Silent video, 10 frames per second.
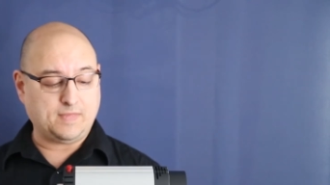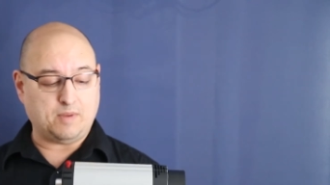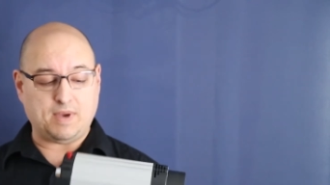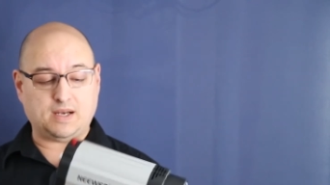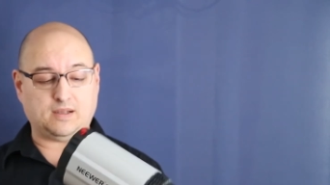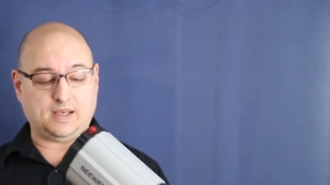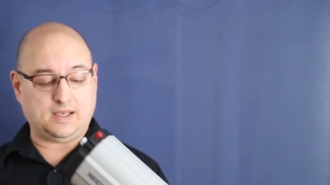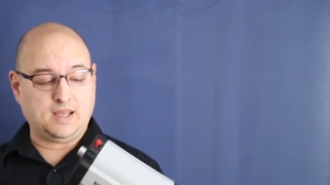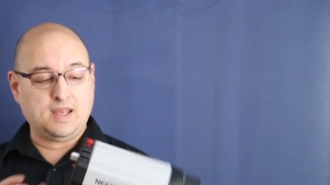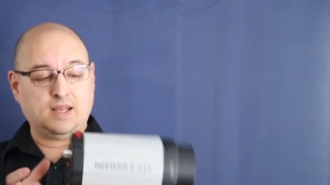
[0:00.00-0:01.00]
monolight.
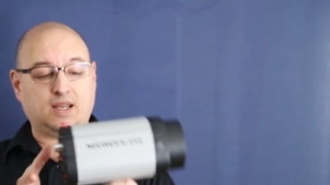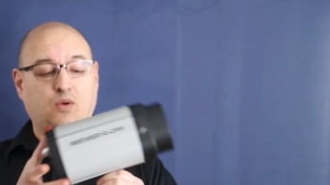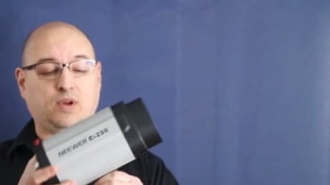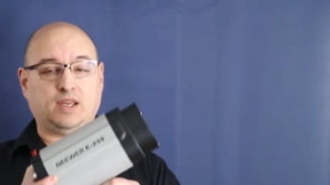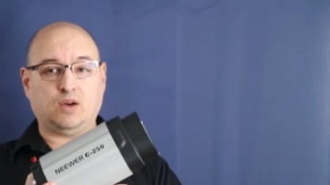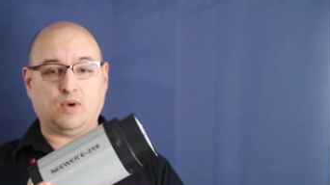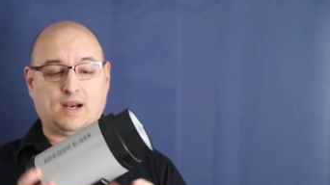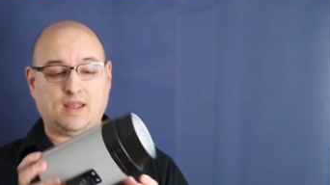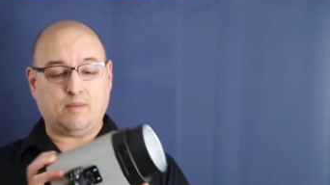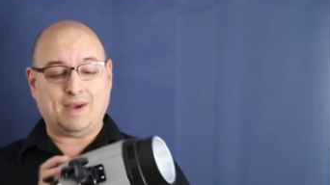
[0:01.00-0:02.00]
Now what you get right
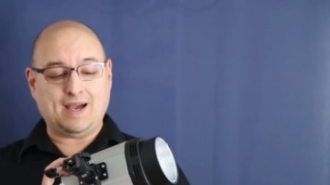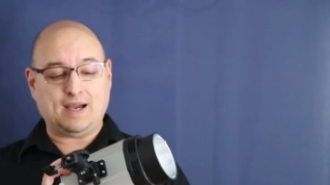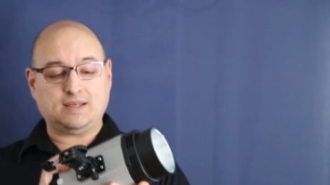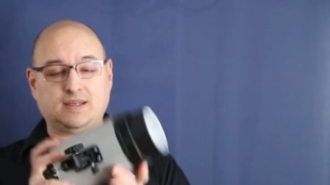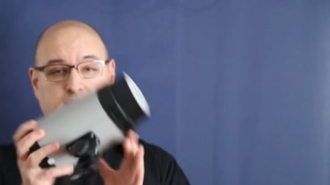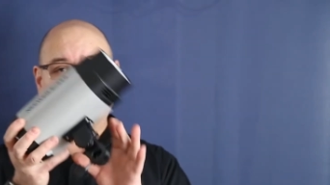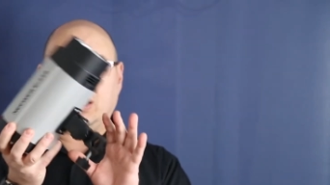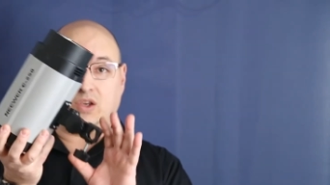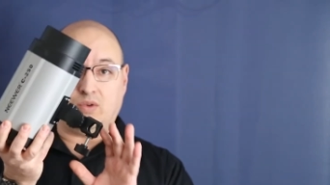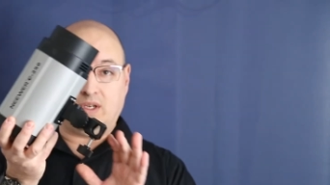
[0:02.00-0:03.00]
out of the box is the
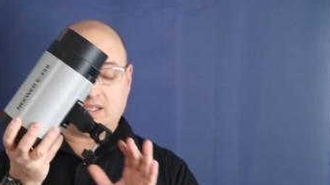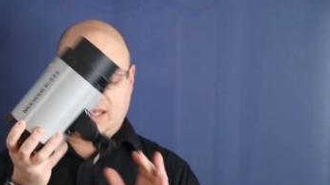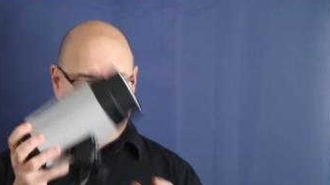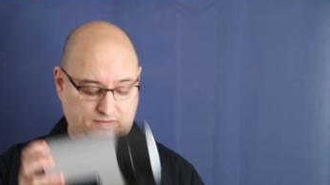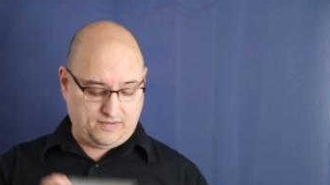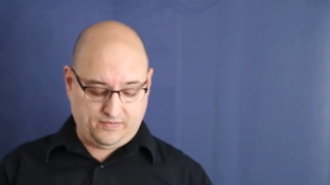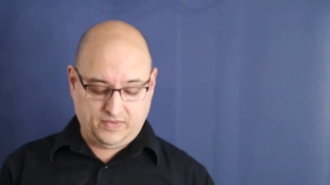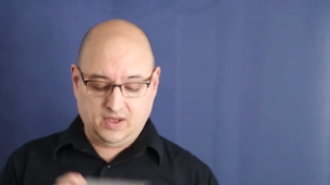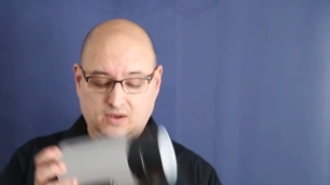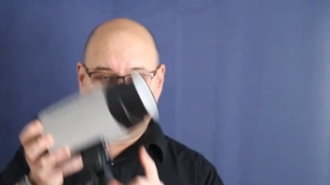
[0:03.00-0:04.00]
unit itself
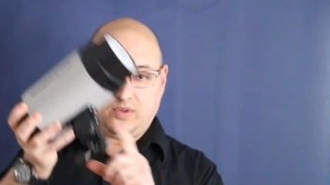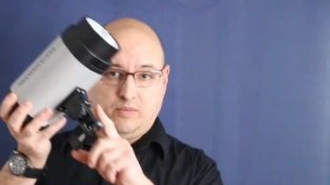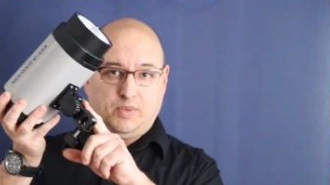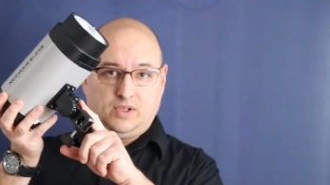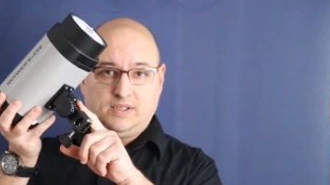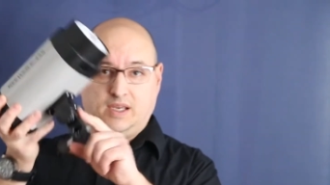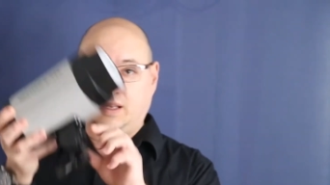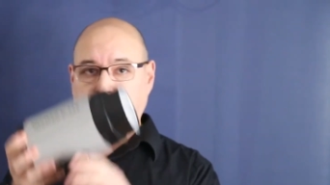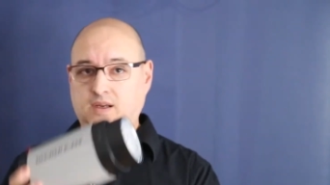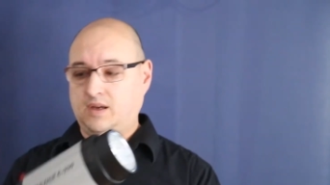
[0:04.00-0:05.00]
with a
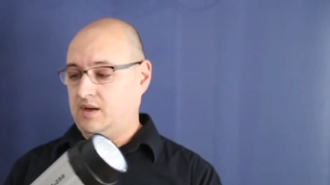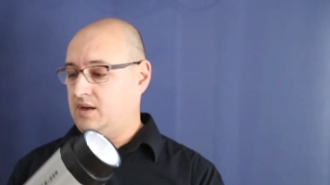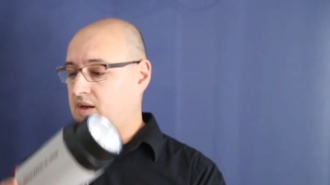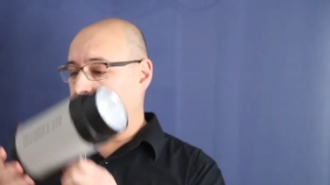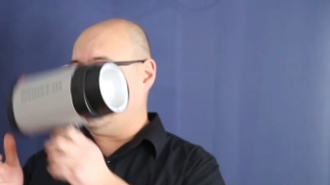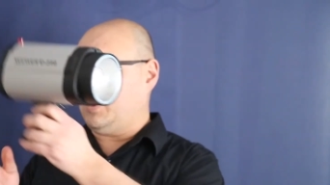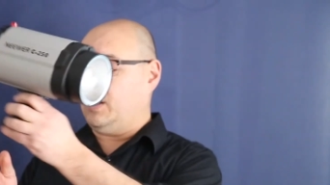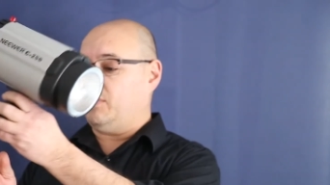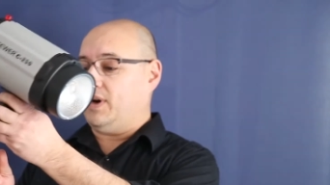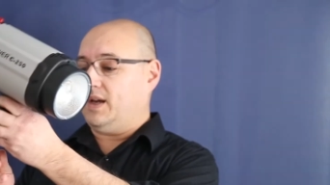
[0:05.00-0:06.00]
built-in
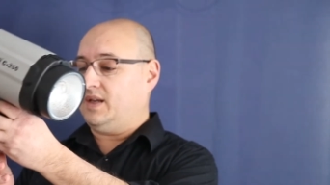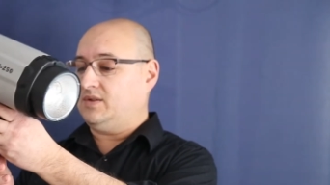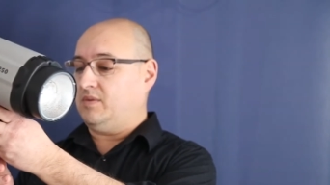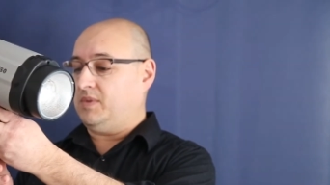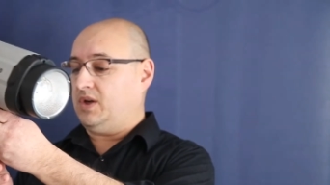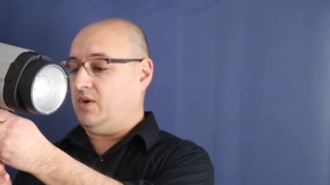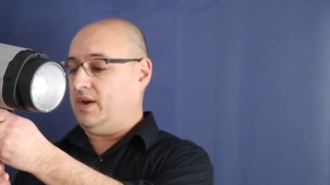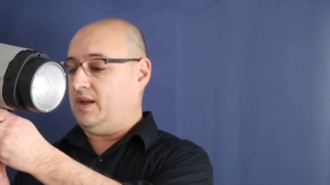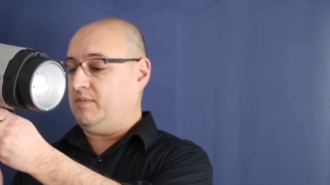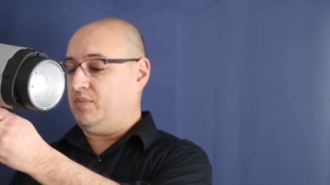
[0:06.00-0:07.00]
umbrella bracket. So I'm going to go
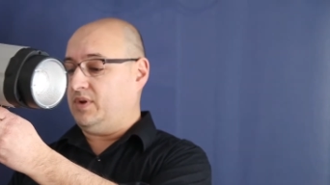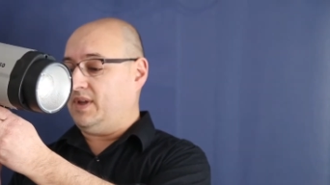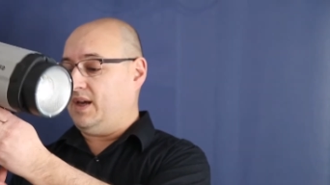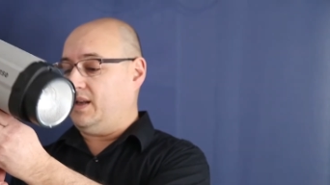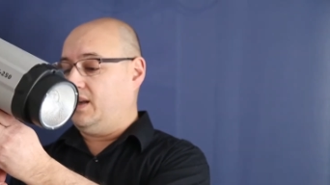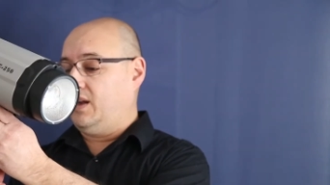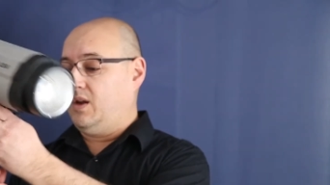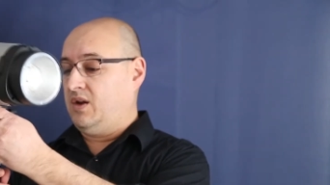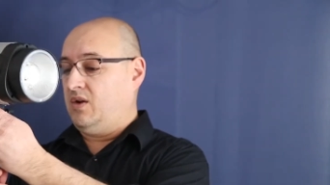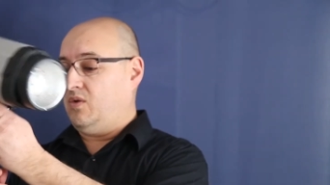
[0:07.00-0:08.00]
ahead and put that
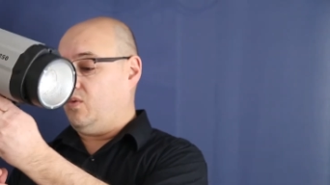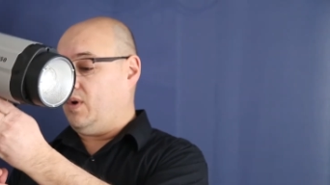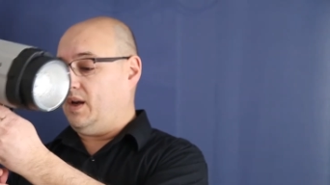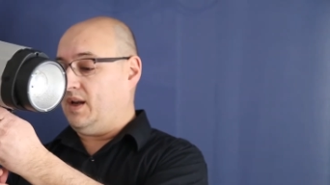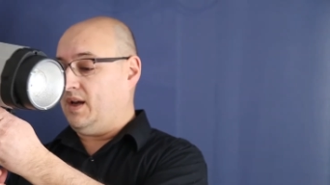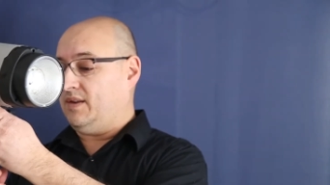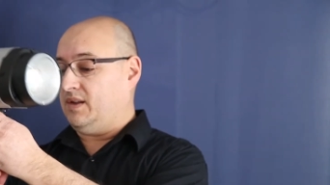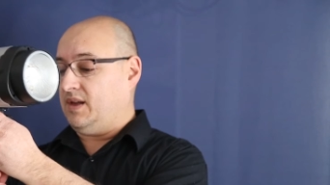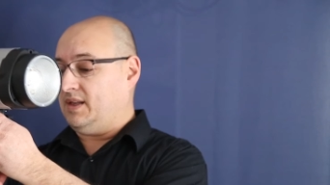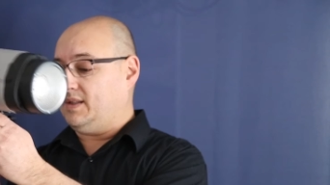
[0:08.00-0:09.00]
right on the
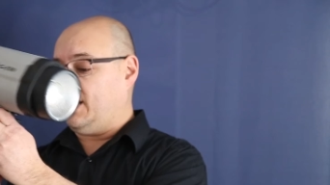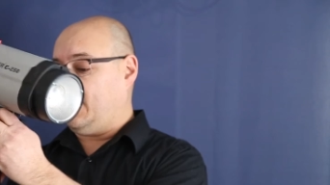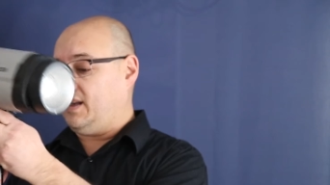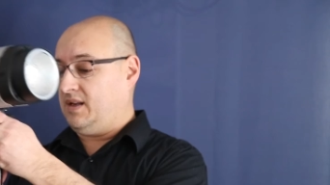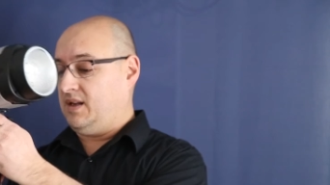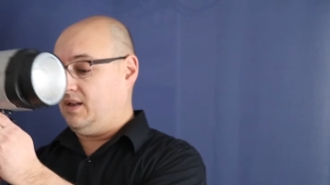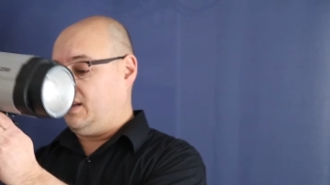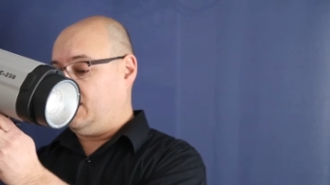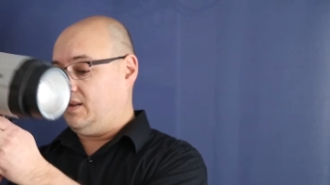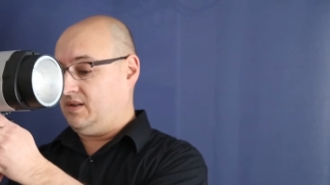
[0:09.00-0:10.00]
light stand.
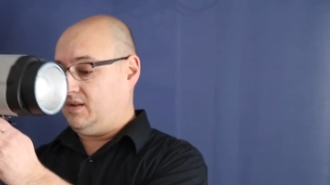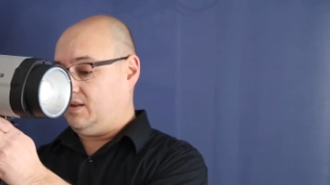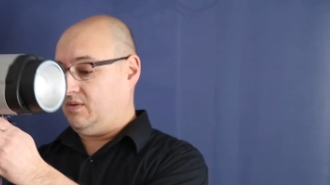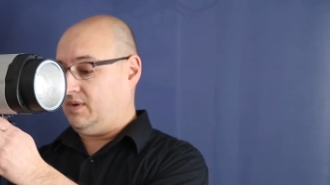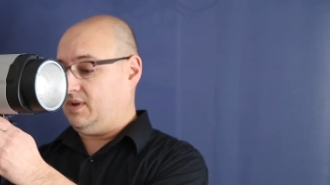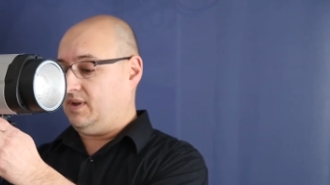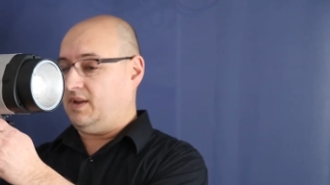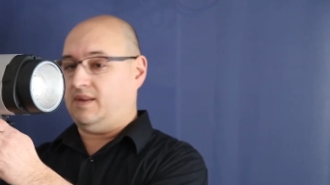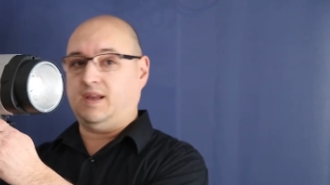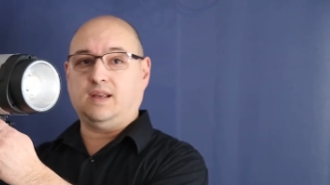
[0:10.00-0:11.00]

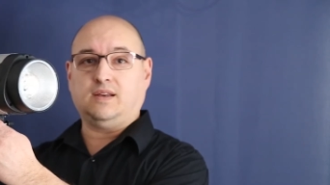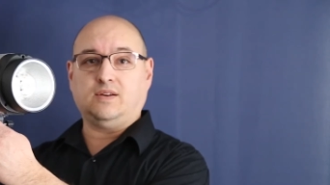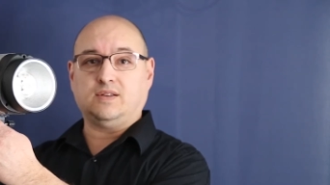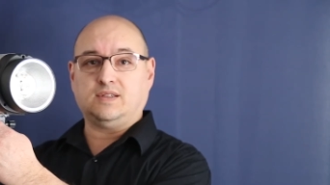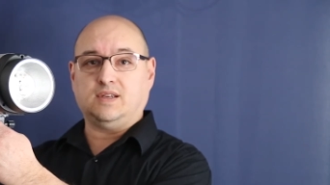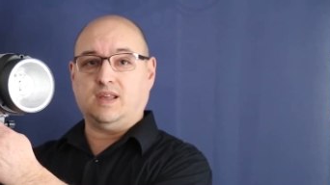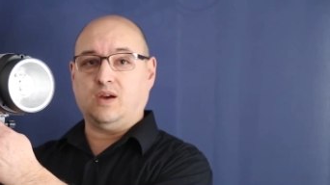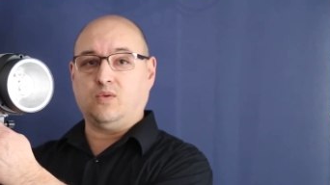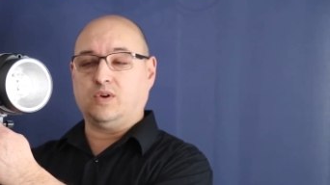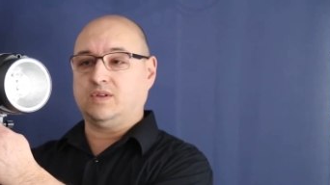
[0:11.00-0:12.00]
And you can see
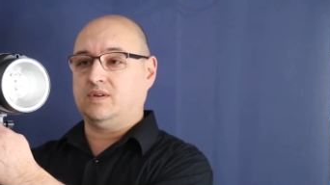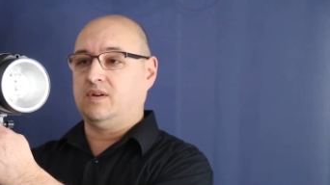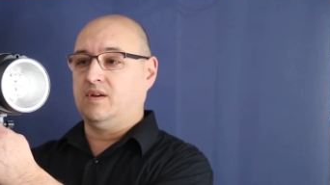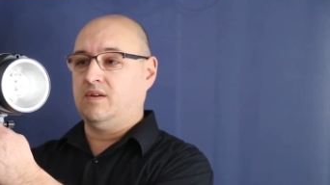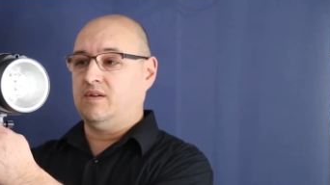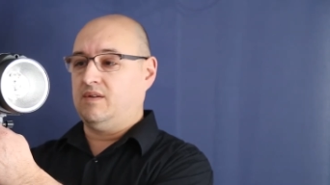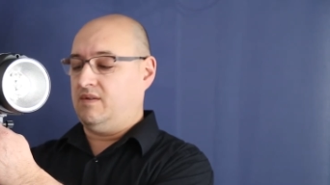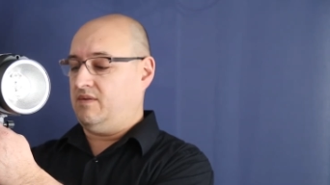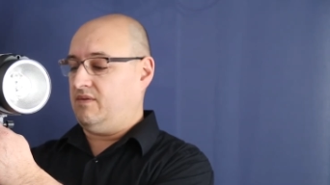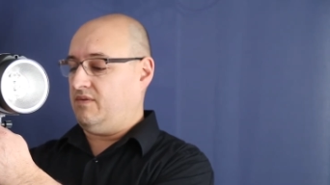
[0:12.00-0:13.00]
that works
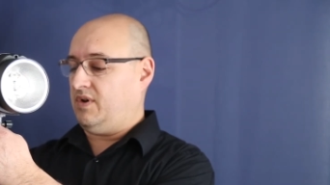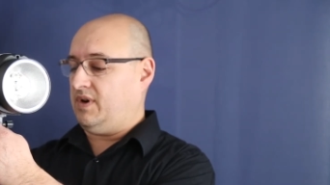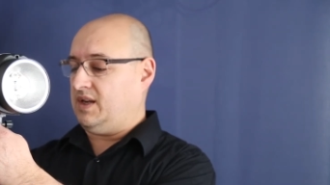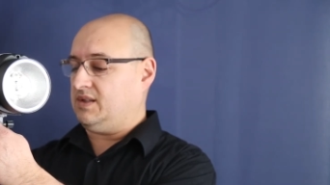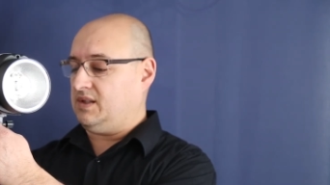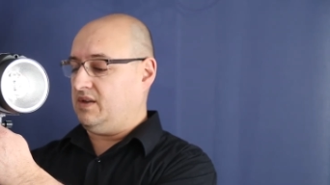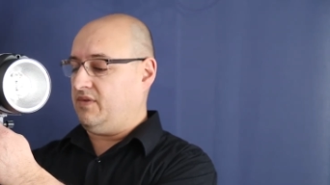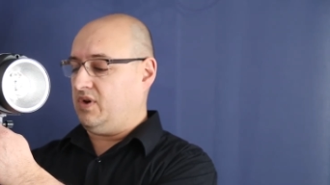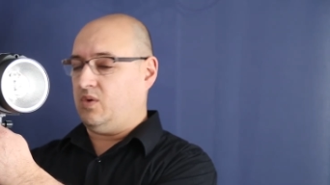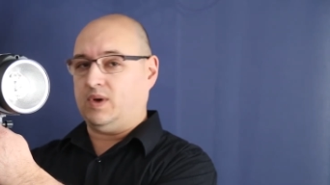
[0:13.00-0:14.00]
very easily,
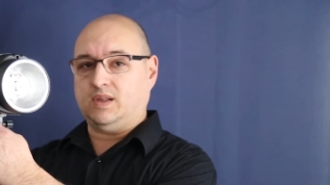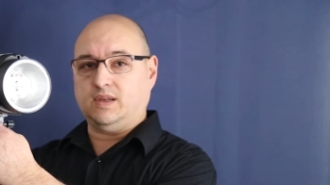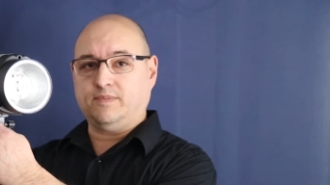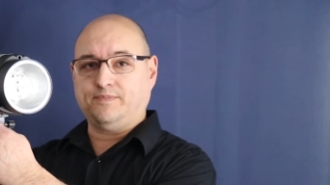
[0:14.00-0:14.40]
very quickly.